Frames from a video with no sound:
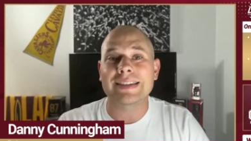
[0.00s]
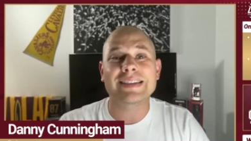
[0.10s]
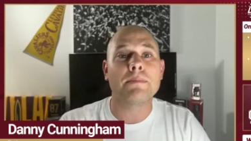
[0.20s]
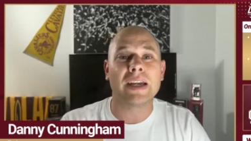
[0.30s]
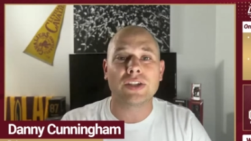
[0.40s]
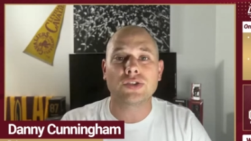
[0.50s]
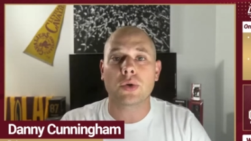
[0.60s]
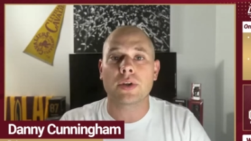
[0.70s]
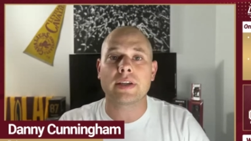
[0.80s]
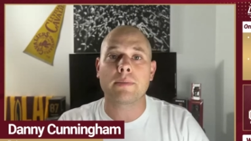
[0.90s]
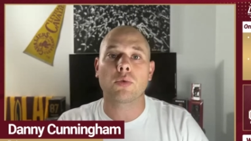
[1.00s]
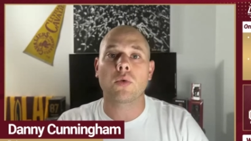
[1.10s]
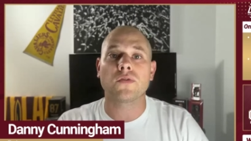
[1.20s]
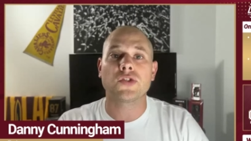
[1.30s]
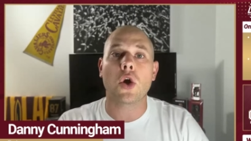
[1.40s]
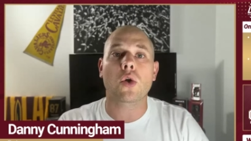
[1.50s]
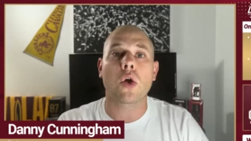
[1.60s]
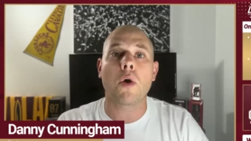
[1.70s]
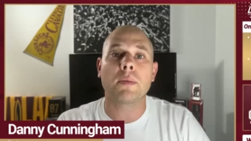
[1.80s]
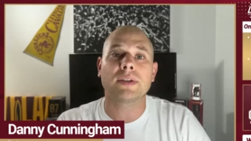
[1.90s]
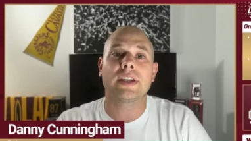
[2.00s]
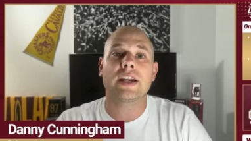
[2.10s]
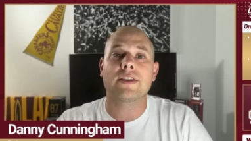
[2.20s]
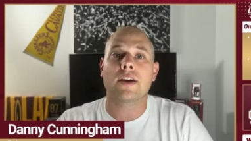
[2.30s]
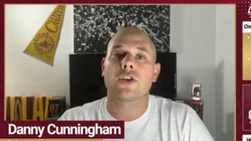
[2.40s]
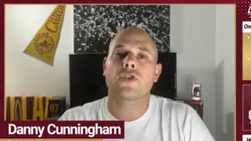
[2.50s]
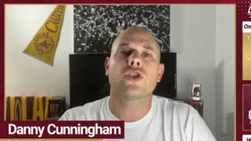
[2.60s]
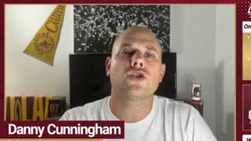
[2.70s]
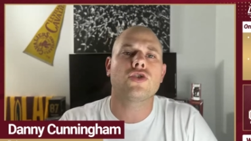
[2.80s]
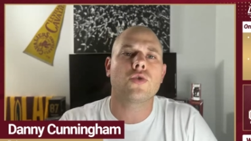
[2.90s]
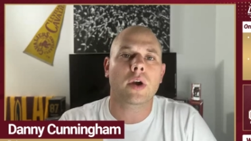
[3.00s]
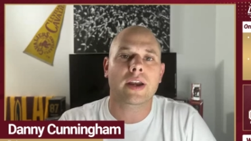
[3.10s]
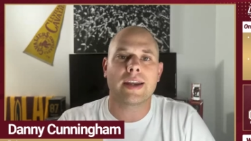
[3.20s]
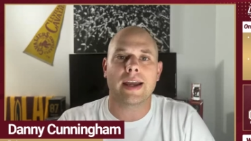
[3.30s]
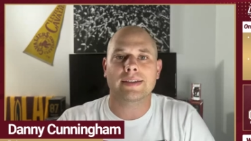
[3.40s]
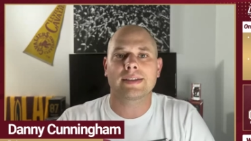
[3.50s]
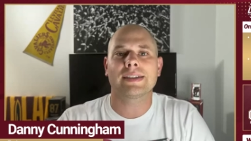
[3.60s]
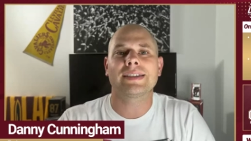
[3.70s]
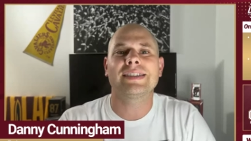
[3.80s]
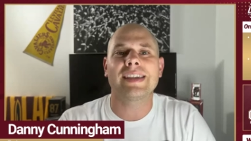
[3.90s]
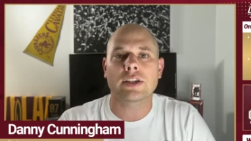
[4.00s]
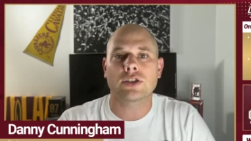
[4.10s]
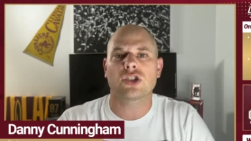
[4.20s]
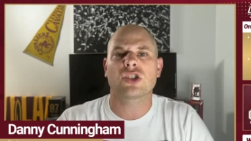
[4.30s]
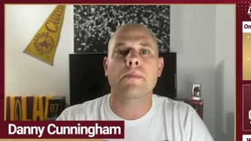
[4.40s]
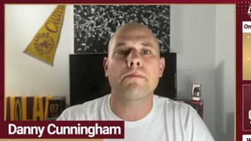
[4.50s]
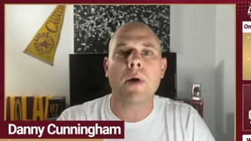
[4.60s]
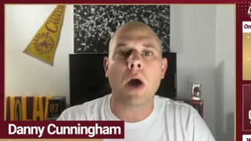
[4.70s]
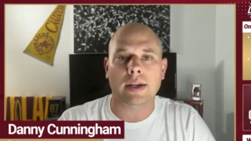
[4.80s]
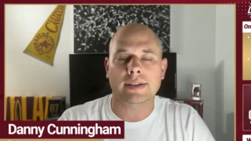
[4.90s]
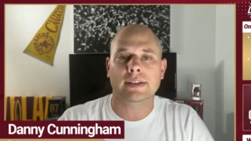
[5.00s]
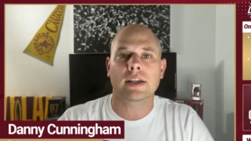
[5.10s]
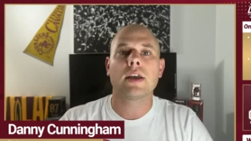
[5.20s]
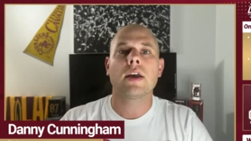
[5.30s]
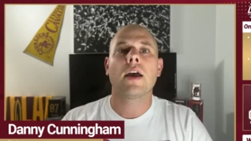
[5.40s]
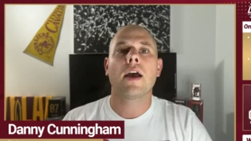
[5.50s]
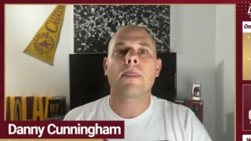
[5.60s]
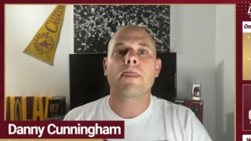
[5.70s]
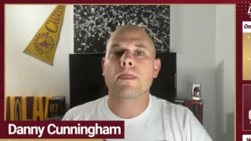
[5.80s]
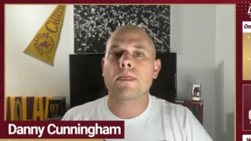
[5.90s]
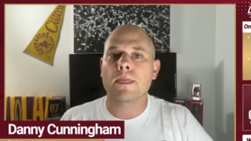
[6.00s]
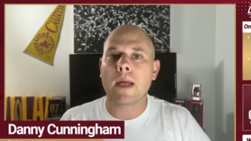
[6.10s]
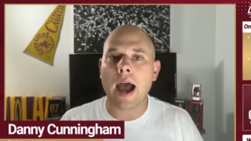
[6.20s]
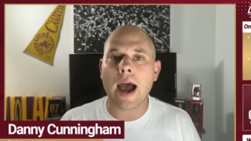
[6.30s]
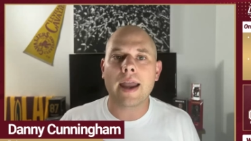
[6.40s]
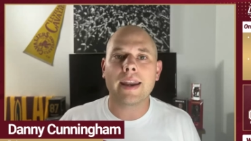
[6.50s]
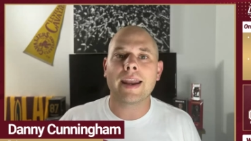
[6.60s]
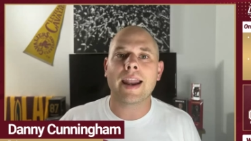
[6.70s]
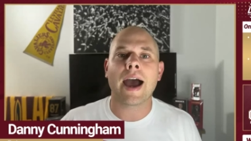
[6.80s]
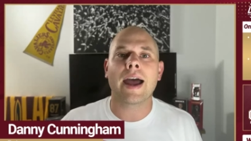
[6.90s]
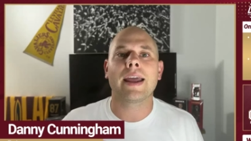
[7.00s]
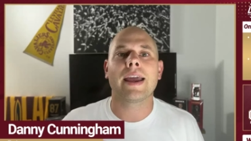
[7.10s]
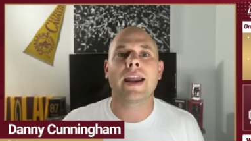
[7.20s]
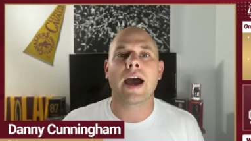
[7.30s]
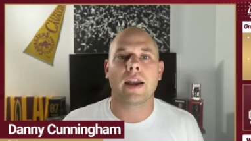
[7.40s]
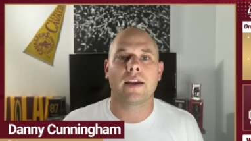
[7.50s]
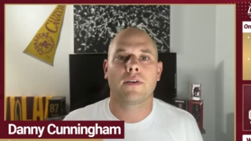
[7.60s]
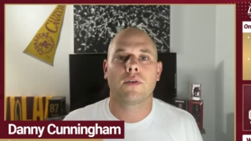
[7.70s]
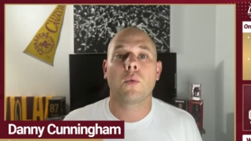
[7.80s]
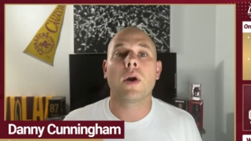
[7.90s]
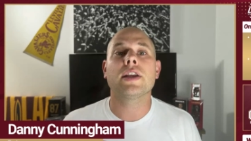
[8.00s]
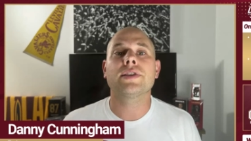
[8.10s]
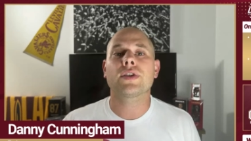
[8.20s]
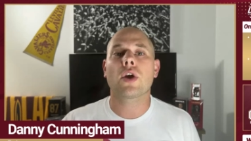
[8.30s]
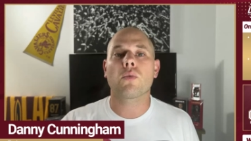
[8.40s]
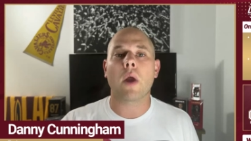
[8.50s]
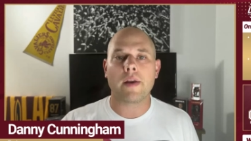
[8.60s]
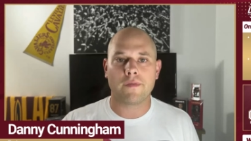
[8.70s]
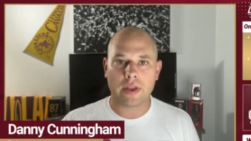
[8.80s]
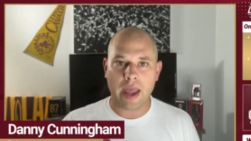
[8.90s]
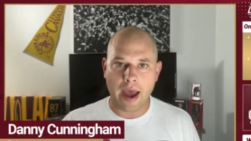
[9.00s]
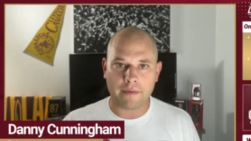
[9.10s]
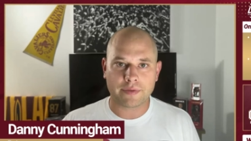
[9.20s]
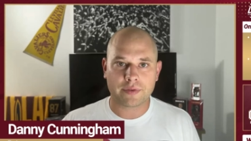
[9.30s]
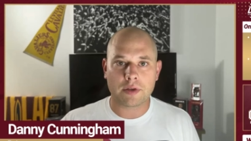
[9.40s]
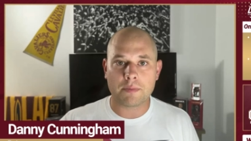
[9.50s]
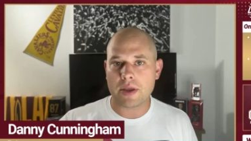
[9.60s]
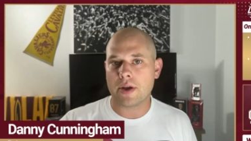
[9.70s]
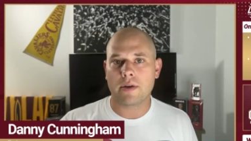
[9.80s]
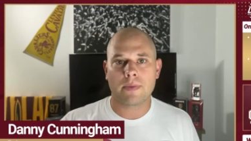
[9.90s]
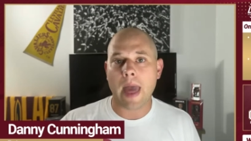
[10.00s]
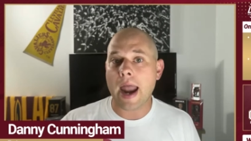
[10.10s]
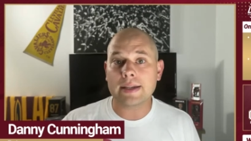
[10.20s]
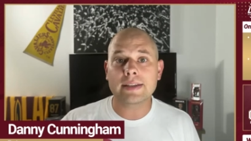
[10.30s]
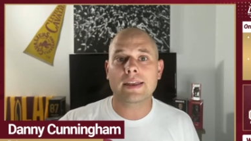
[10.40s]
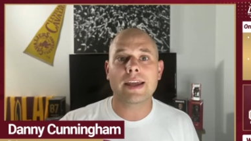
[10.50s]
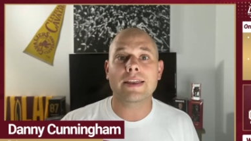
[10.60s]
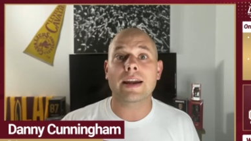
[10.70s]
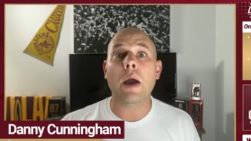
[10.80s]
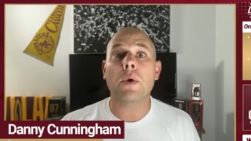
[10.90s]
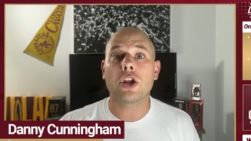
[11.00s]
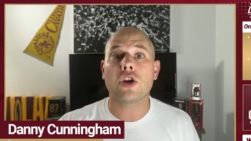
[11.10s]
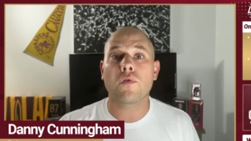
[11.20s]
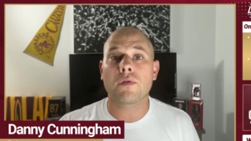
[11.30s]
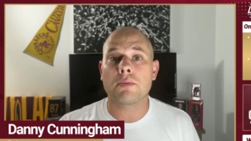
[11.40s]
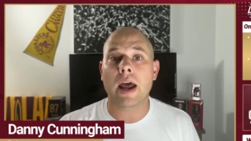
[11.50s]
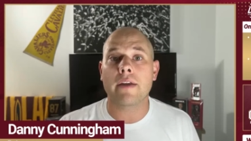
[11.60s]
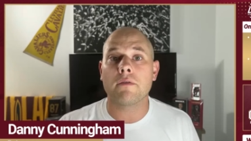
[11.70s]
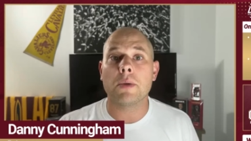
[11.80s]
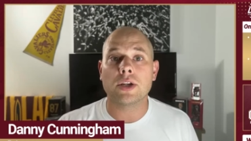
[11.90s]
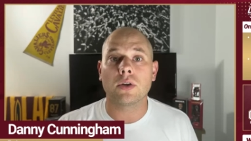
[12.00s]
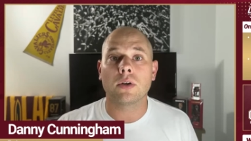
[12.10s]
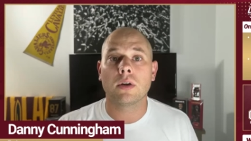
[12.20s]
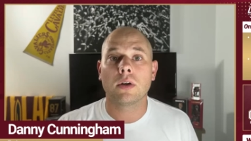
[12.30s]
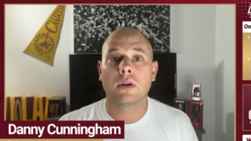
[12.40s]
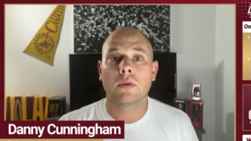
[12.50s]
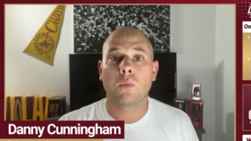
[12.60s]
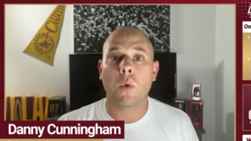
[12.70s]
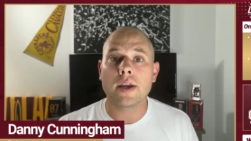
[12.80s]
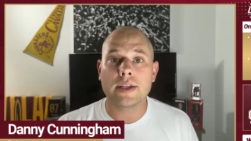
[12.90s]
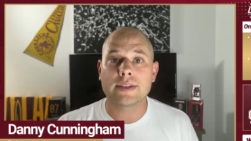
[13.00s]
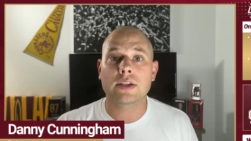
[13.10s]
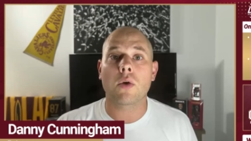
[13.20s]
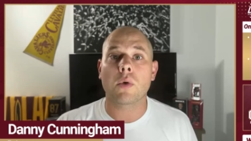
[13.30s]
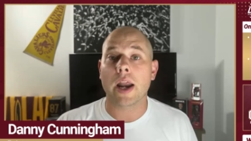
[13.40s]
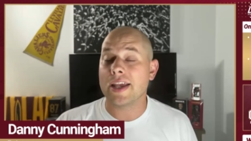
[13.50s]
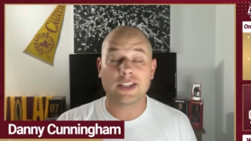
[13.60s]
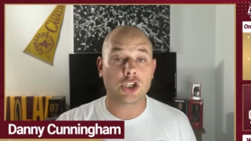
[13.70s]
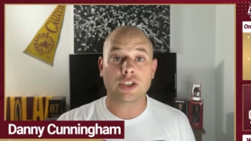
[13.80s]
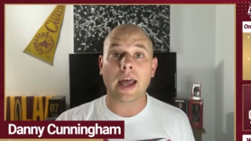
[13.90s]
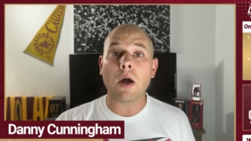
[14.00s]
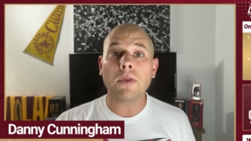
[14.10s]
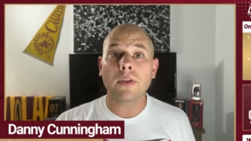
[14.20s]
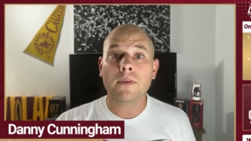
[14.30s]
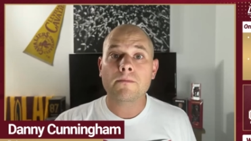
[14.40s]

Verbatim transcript: the Minnesota Timberwolves, the Oklahoma City Thunder, the New York Knicks, the Sixers, the Bucks, on and on and on. What needs to go right for the Cavs to be there? That is the thing that I want to know from Donovan Mitchell. What needs to go right? Is it just health?